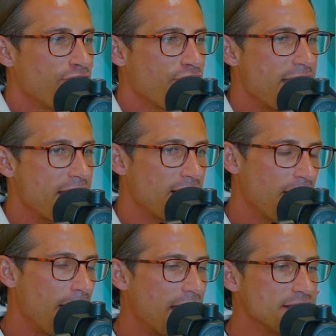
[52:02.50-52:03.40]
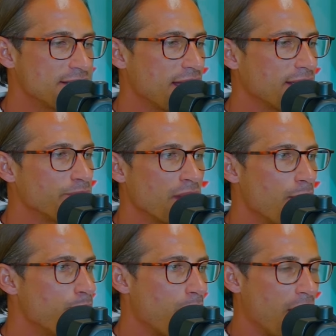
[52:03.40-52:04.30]
fail, is like
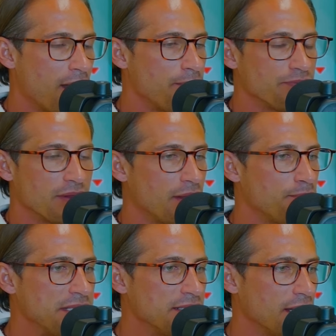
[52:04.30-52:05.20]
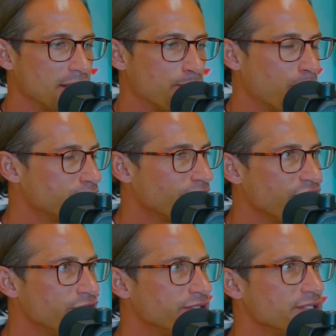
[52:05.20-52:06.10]
being the
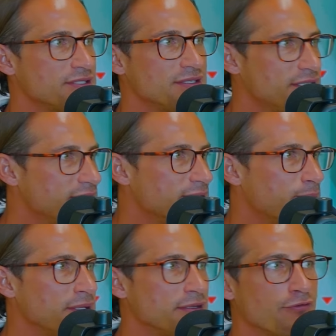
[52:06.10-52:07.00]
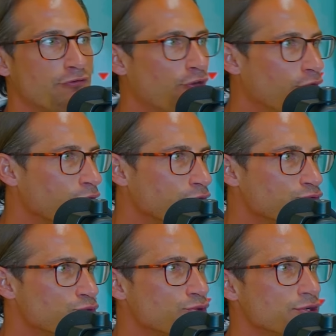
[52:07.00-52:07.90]
perseverance, disciplined,
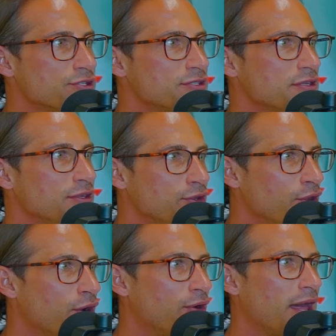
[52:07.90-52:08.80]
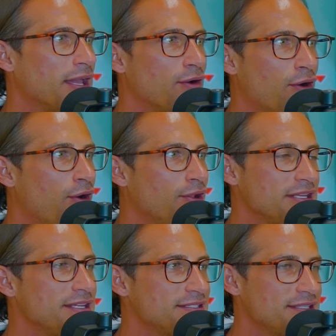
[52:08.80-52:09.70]
following rules, you know, like mm-hmm. all
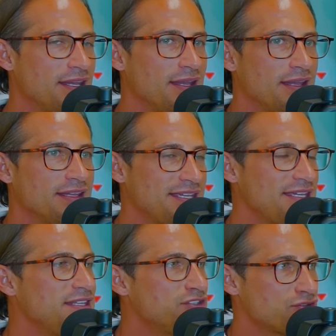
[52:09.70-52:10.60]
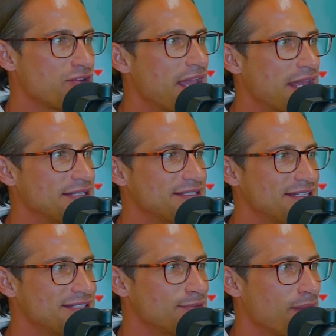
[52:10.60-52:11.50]
these key traits.
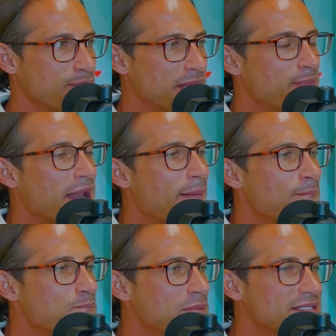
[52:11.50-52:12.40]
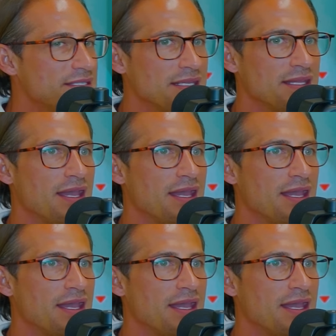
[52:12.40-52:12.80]
This yes. is where people are missing.